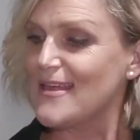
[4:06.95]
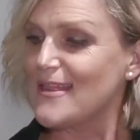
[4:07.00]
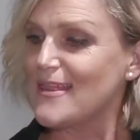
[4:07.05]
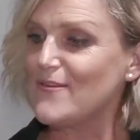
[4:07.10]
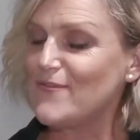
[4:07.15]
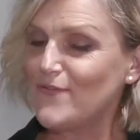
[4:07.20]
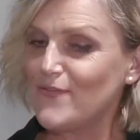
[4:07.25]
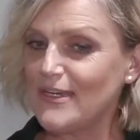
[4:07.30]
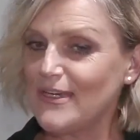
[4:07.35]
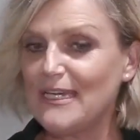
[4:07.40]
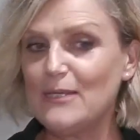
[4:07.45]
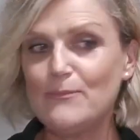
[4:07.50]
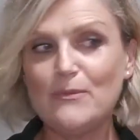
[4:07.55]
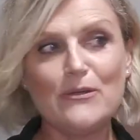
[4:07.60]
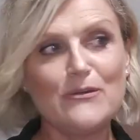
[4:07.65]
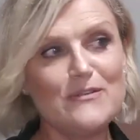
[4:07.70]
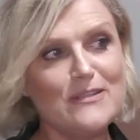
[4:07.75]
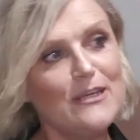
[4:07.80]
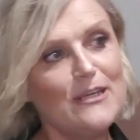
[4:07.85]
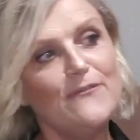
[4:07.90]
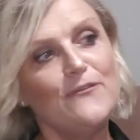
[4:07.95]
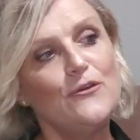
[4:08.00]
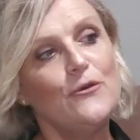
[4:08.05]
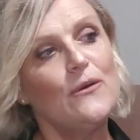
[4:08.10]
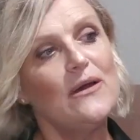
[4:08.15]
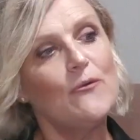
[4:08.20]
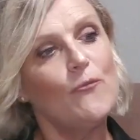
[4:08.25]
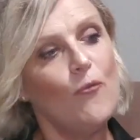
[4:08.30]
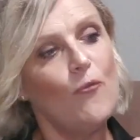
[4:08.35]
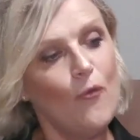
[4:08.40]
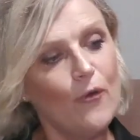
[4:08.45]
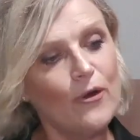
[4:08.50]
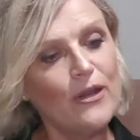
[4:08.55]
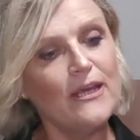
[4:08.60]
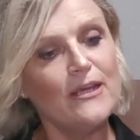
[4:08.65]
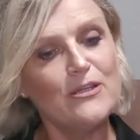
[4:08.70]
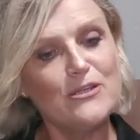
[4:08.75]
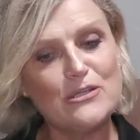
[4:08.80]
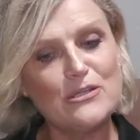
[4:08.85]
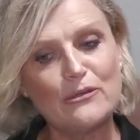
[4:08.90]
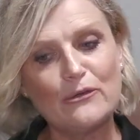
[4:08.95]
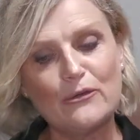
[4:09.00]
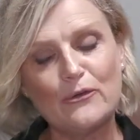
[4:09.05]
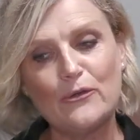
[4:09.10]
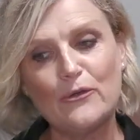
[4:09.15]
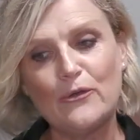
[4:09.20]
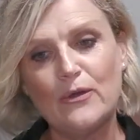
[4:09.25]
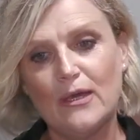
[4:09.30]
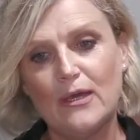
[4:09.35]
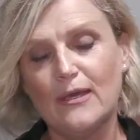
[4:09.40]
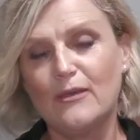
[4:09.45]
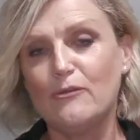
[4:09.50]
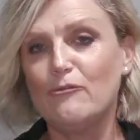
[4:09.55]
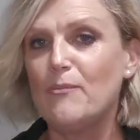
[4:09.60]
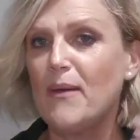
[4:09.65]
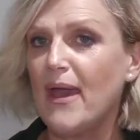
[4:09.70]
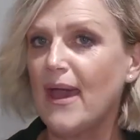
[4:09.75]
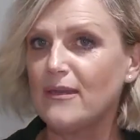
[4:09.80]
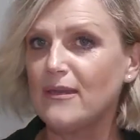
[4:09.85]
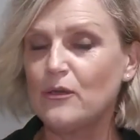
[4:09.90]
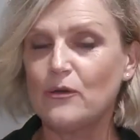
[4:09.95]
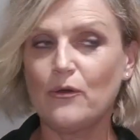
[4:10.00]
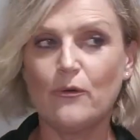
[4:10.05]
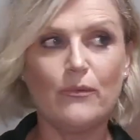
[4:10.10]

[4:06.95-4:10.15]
the feed, because if you are wanting to, you're about,